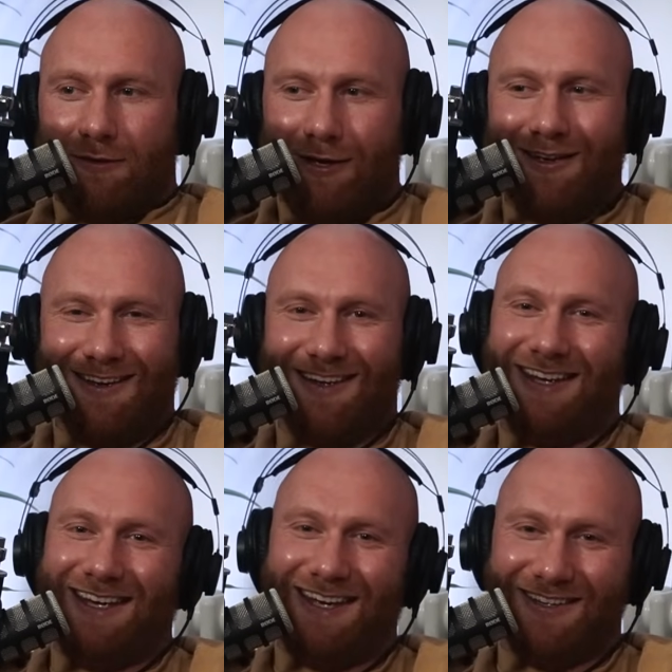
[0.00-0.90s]

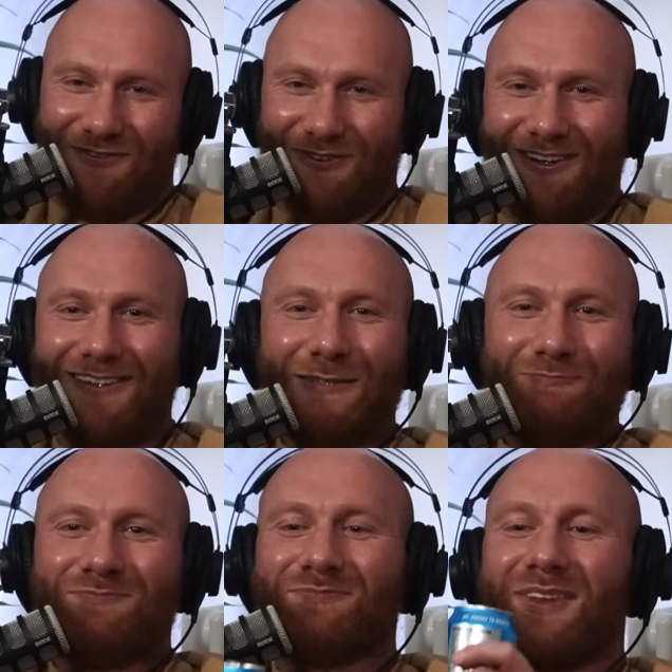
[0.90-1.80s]
Dan
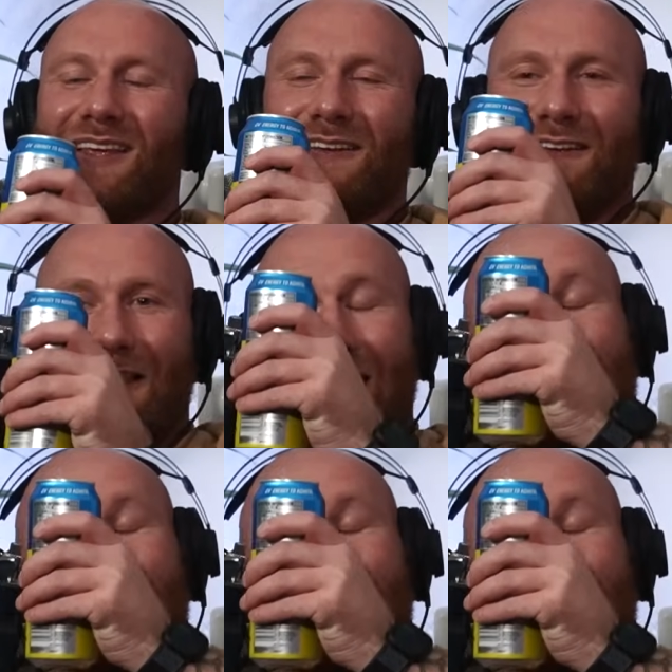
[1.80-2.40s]
Ige was there.